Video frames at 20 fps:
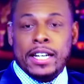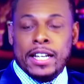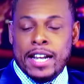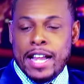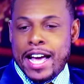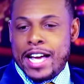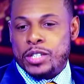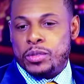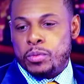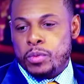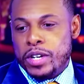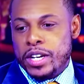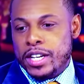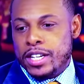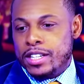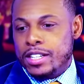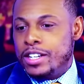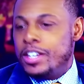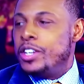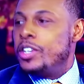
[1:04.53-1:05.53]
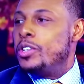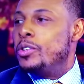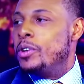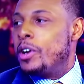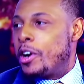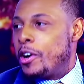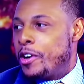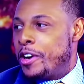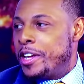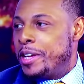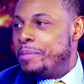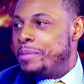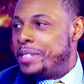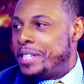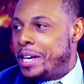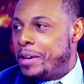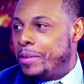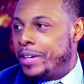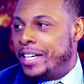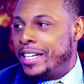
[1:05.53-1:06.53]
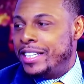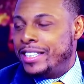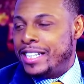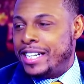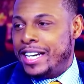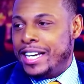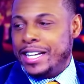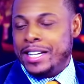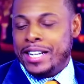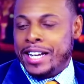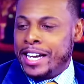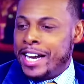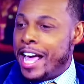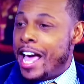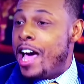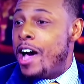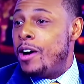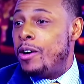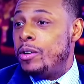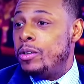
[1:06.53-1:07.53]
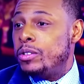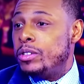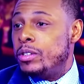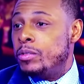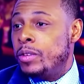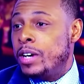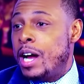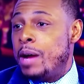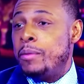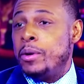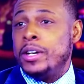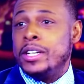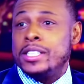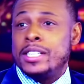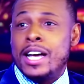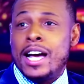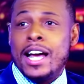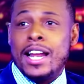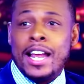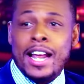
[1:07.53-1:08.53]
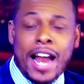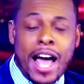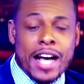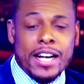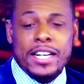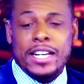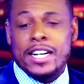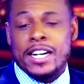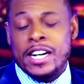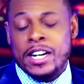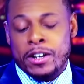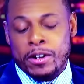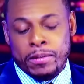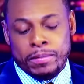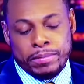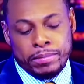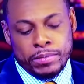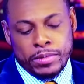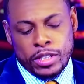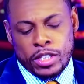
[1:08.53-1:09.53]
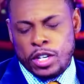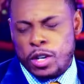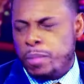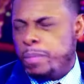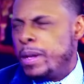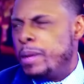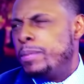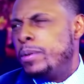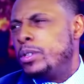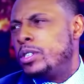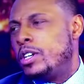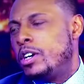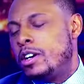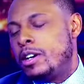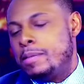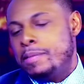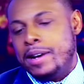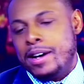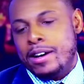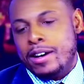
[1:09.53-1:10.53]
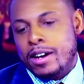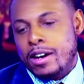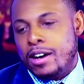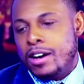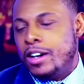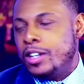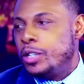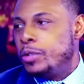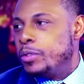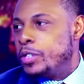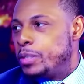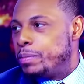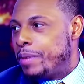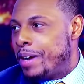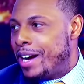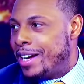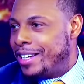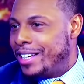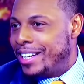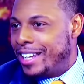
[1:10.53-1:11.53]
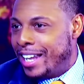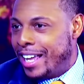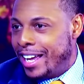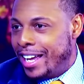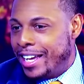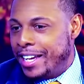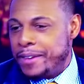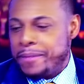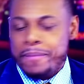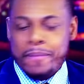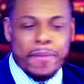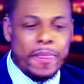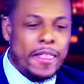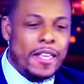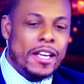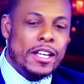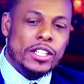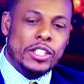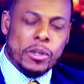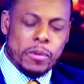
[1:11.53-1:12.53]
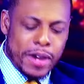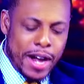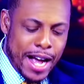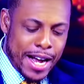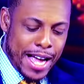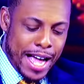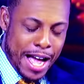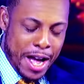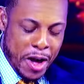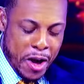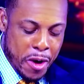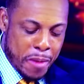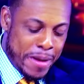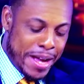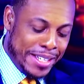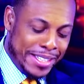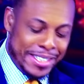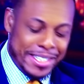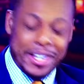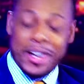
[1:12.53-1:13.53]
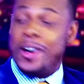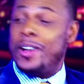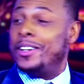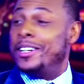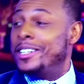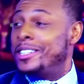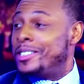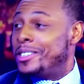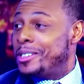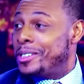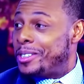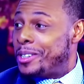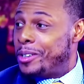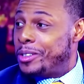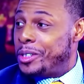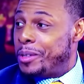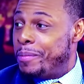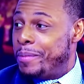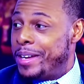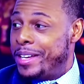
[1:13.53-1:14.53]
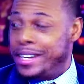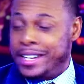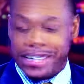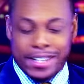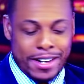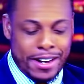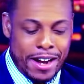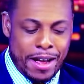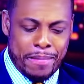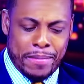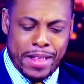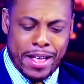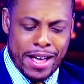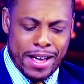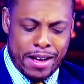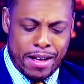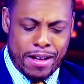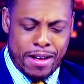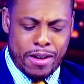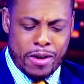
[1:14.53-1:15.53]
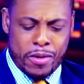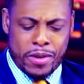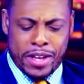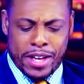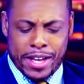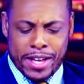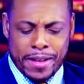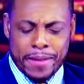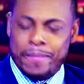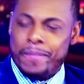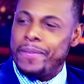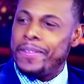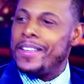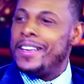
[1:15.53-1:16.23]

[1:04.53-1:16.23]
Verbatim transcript: And that's when you heard him say what he said. And now, when I'm on the sideline, I couldn't hear him. You know, people talk about, oh, you responded yeah. late. So when I got home, I see all this on social media. I'm like, oh, okay.